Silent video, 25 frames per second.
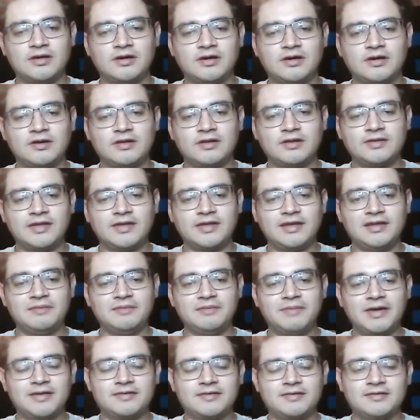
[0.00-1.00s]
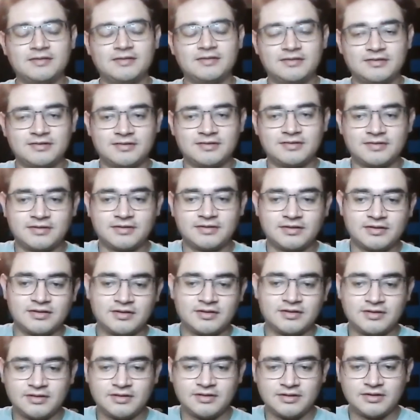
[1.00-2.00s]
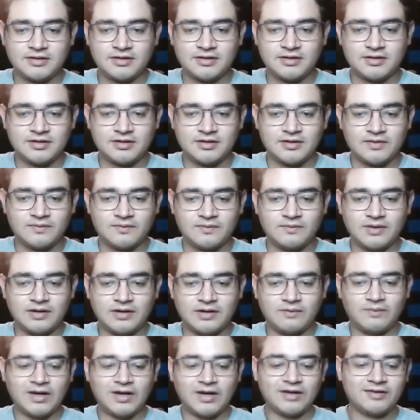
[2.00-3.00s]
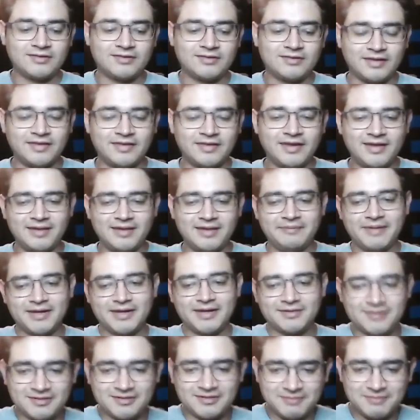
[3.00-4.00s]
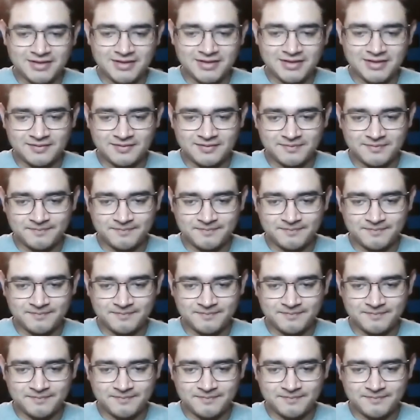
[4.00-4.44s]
on a daily basis. What does a daily basis mean?